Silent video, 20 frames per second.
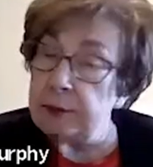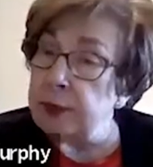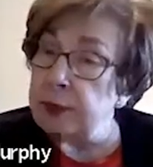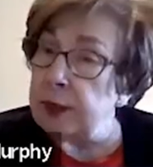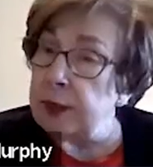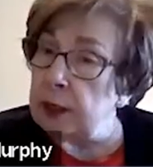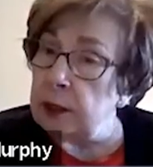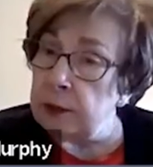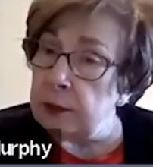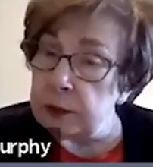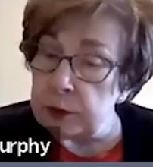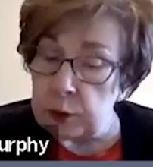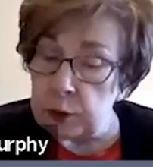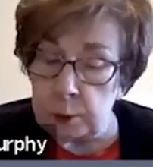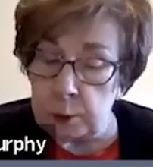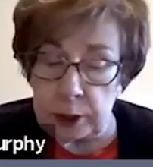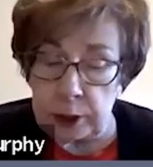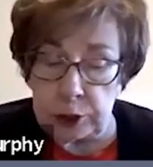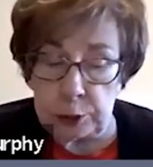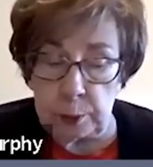Thank you so
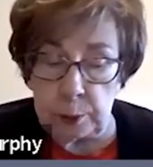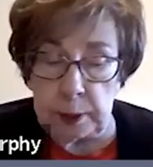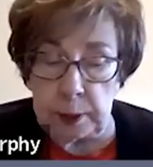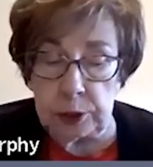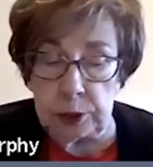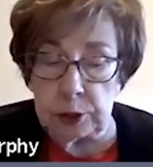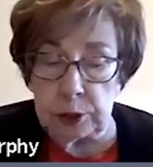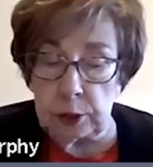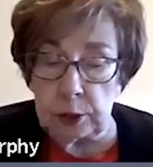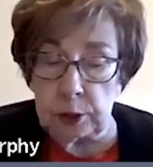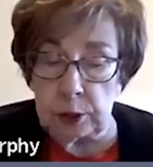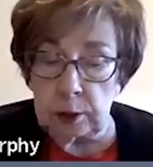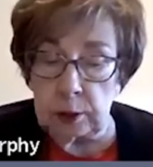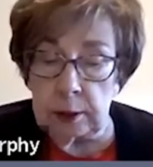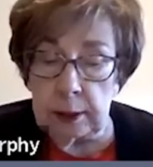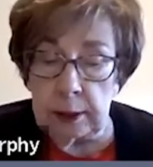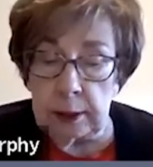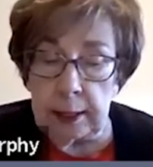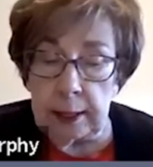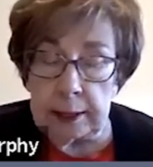much, Rachel.
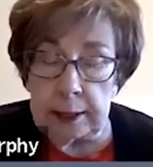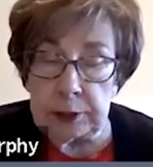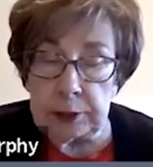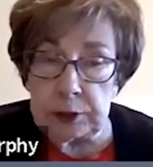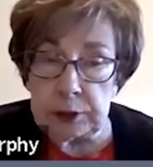And